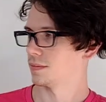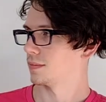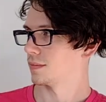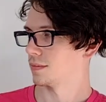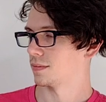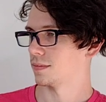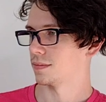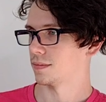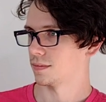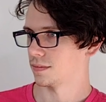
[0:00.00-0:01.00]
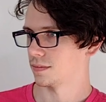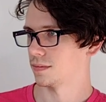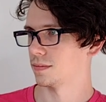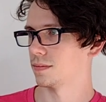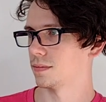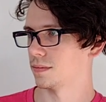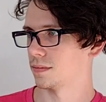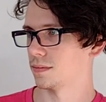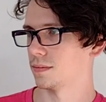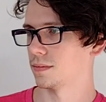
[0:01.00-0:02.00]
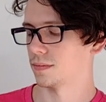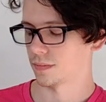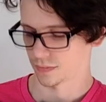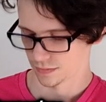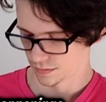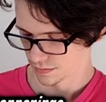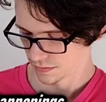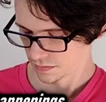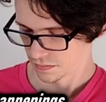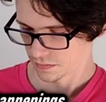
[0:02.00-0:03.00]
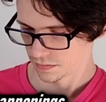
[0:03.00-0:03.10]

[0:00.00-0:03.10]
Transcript: (silent)